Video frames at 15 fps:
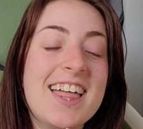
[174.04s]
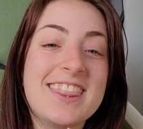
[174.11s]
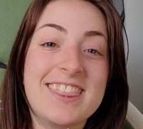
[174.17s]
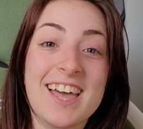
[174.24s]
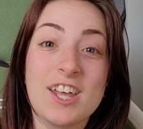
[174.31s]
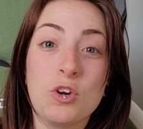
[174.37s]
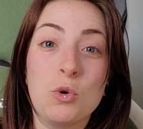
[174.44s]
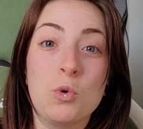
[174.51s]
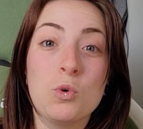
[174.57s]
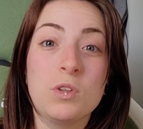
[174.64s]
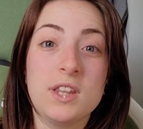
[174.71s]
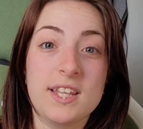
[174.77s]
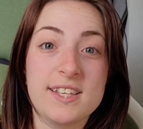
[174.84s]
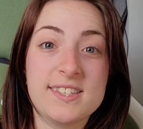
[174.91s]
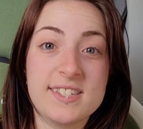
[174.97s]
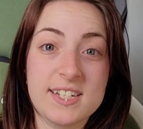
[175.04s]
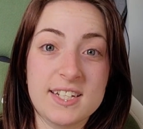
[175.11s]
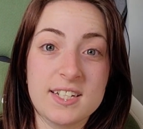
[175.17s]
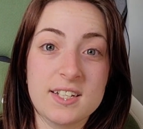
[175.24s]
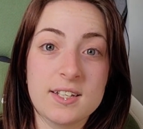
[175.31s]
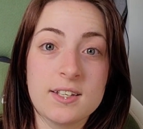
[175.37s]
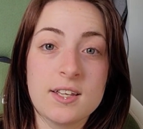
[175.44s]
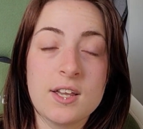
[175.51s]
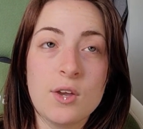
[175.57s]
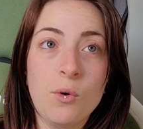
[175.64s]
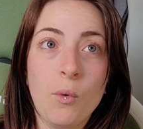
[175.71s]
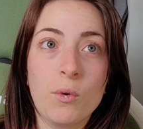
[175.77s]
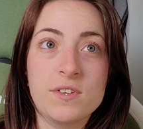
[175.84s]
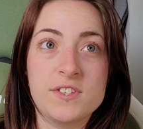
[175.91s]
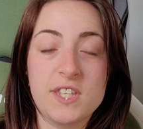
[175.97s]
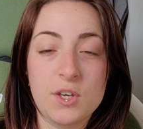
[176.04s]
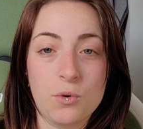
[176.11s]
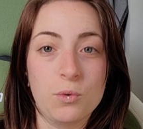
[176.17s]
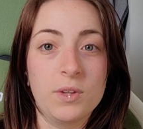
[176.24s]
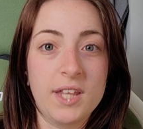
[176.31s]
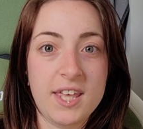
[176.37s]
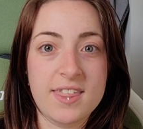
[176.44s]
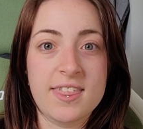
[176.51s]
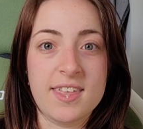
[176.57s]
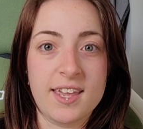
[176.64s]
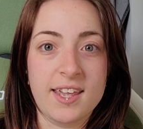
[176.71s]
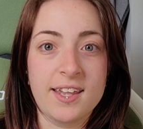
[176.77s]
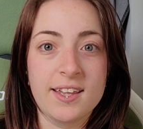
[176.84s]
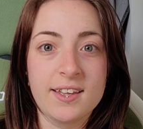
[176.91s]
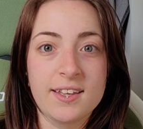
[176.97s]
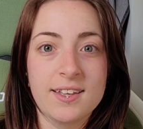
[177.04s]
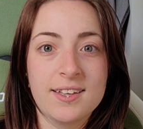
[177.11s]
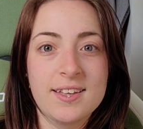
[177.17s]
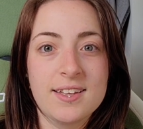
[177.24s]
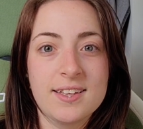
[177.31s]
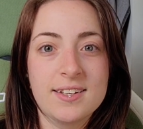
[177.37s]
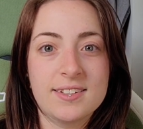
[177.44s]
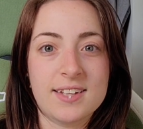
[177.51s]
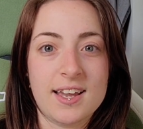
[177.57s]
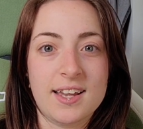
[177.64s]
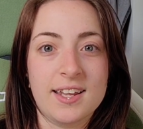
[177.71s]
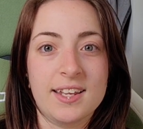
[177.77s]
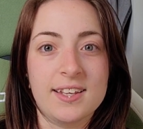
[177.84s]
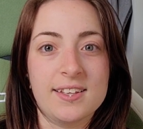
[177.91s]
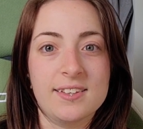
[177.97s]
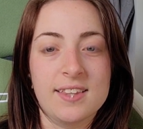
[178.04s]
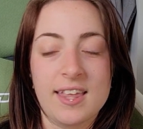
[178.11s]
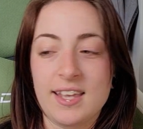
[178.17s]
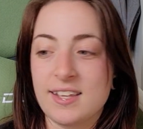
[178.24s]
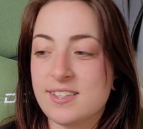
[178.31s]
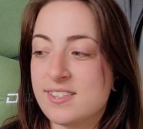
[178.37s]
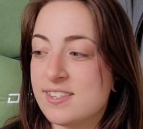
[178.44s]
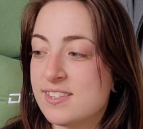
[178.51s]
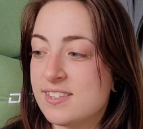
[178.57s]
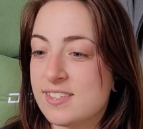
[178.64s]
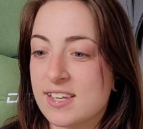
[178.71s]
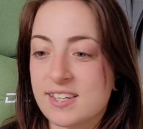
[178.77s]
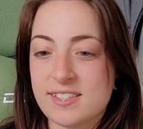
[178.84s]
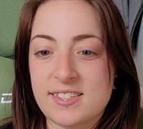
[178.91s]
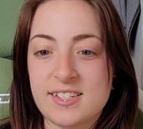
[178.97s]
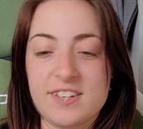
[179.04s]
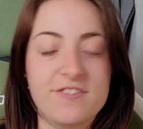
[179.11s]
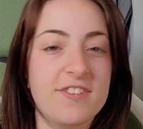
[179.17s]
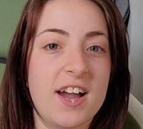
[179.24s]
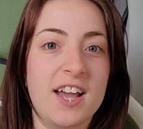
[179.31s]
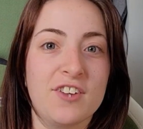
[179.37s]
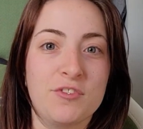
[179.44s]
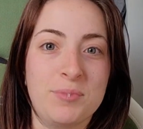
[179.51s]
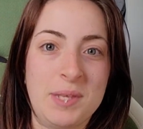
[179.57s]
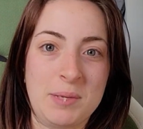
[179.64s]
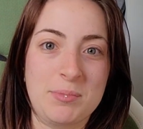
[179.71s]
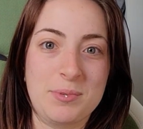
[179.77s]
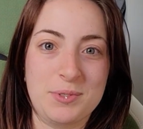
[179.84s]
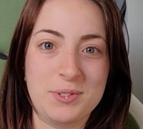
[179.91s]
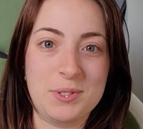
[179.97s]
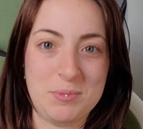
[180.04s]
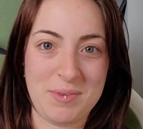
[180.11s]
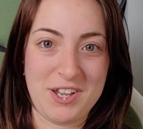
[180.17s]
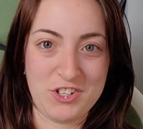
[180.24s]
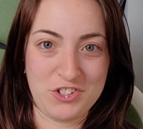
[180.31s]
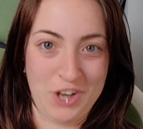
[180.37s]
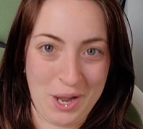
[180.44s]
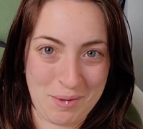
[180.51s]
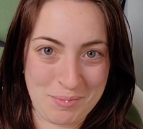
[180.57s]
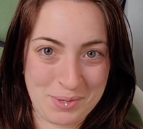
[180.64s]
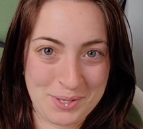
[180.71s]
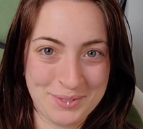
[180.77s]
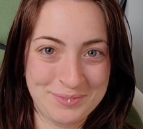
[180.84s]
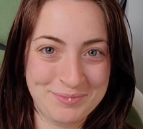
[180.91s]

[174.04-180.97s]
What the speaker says: That old listing was the only thing tying like 65 people to my shop.